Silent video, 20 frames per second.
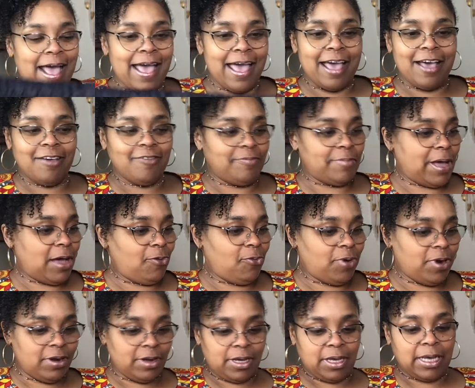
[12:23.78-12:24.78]
have my
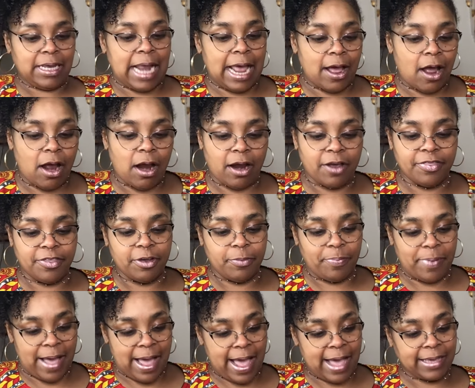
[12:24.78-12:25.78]
work cut out. Are there
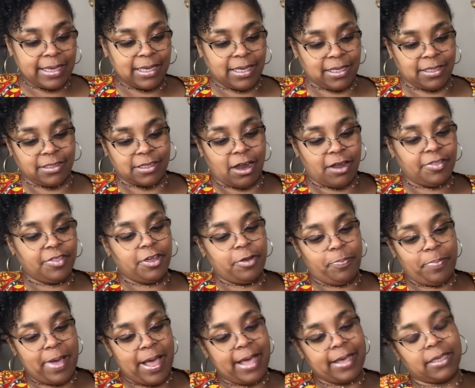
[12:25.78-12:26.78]
pockets? Are there
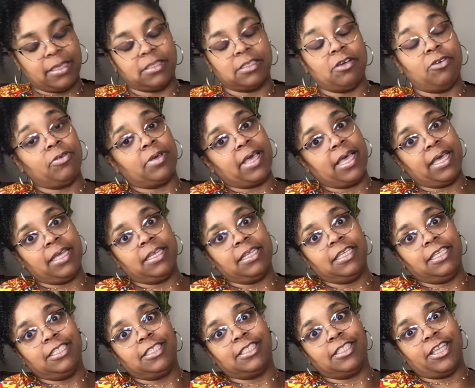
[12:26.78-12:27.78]
pockets? Okay, at
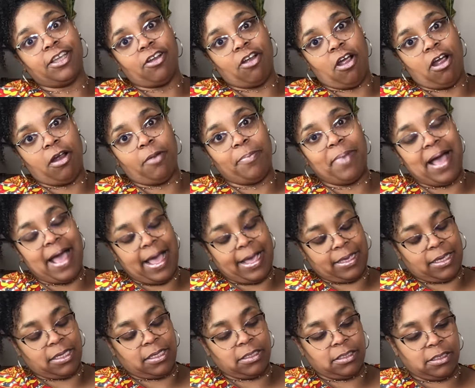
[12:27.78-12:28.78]
least there are
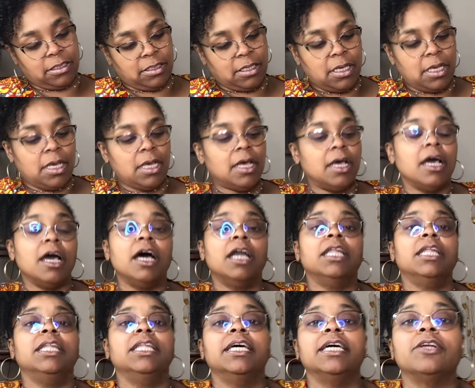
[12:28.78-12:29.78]
pockets.
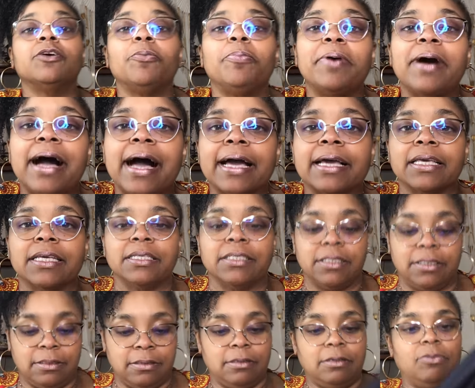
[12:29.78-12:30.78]
Little pockets.
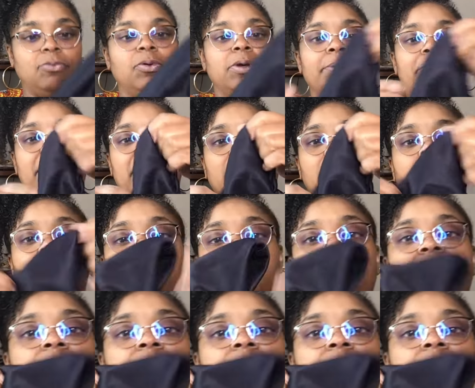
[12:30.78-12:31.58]
What am I gonna put